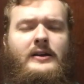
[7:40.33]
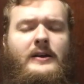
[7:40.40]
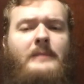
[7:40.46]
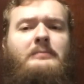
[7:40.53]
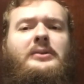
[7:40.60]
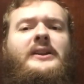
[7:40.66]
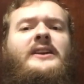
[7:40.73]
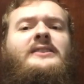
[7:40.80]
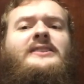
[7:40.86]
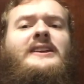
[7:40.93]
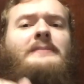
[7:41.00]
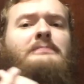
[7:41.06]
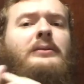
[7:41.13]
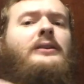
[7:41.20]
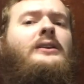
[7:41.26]

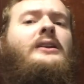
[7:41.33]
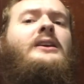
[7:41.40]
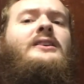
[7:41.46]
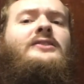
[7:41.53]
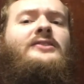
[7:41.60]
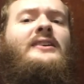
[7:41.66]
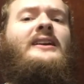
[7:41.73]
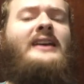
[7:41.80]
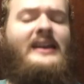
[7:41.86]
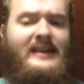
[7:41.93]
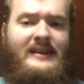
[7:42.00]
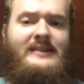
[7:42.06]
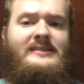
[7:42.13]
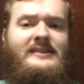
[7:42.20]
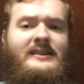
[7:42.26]
completely pleasing
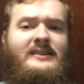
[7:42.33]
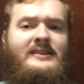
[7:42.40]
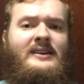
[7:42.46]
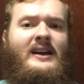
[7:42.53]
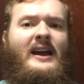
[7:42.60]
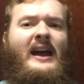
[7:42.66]
ending.